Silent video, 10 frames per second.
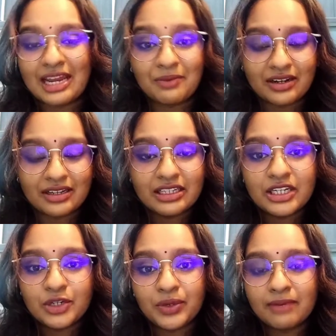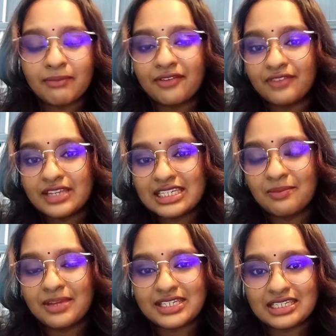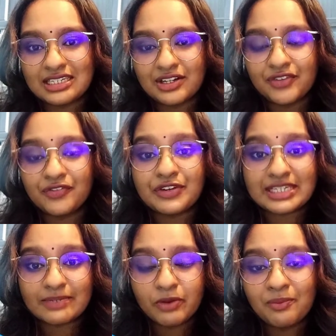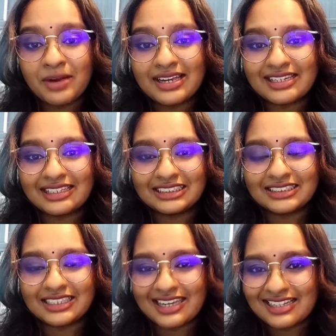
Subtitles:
and I'm currently doing my first semester for Diploma in Teaching